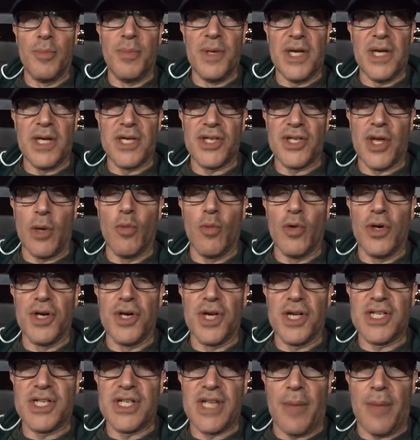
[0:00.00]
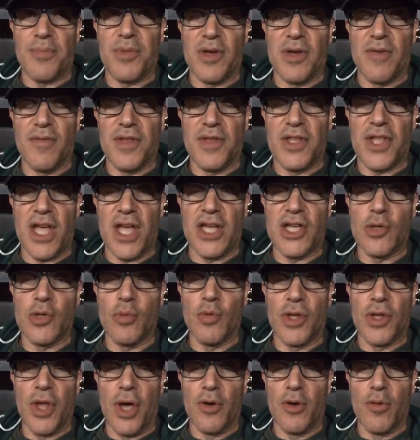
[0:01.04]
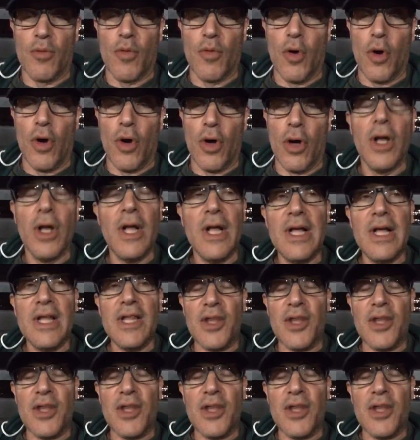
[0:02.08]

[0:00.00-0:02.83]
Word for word: be because I wouldn't accept an invitation without a role.